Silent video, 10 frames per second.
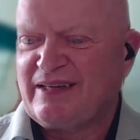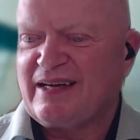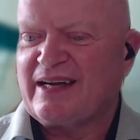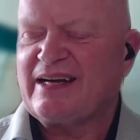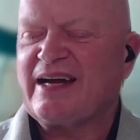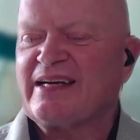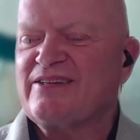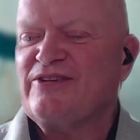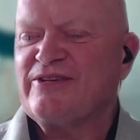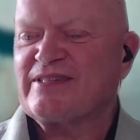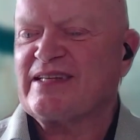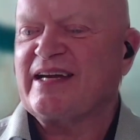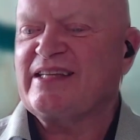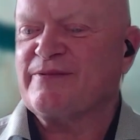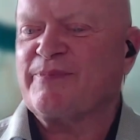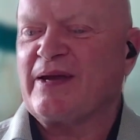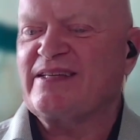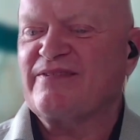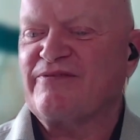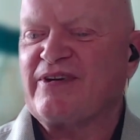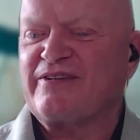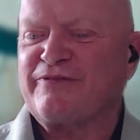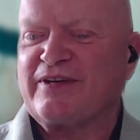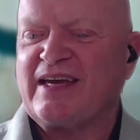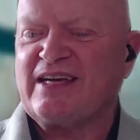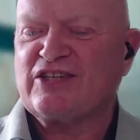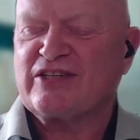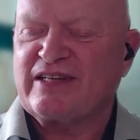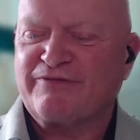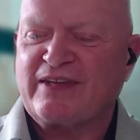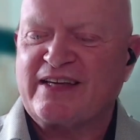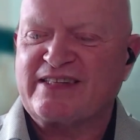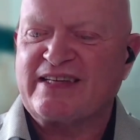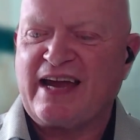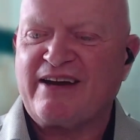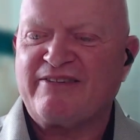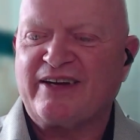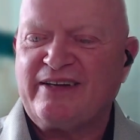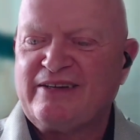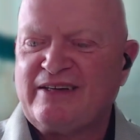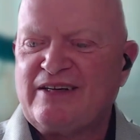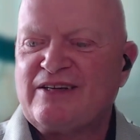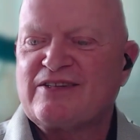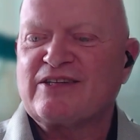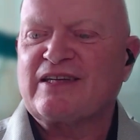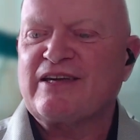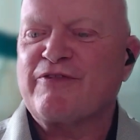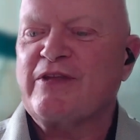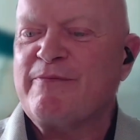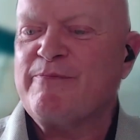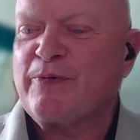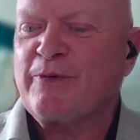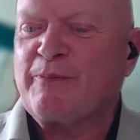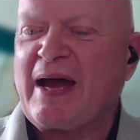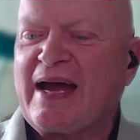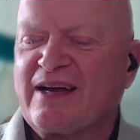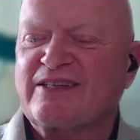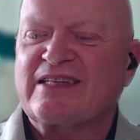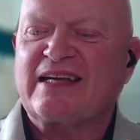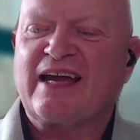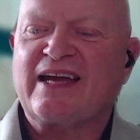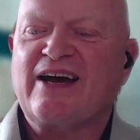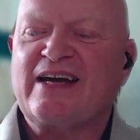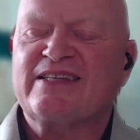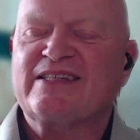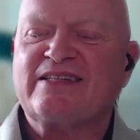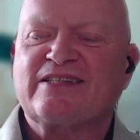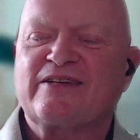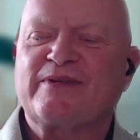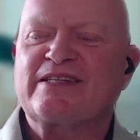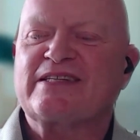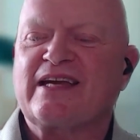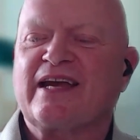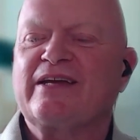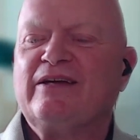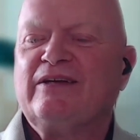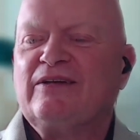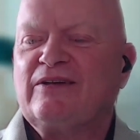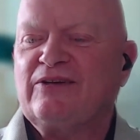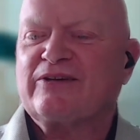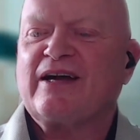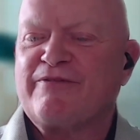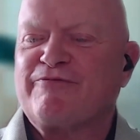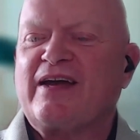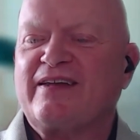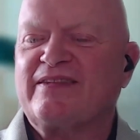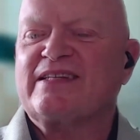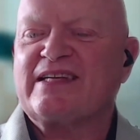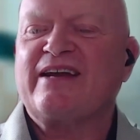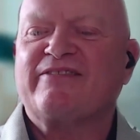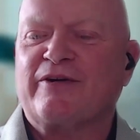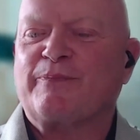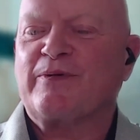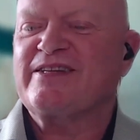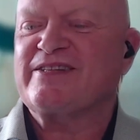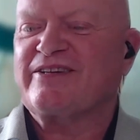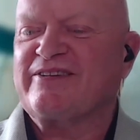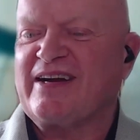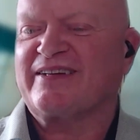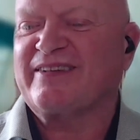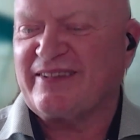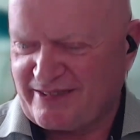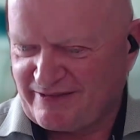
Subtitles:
And I can use that independent verification if there's an error to give an input back to the AI system and say, look, I found this error, please correct it.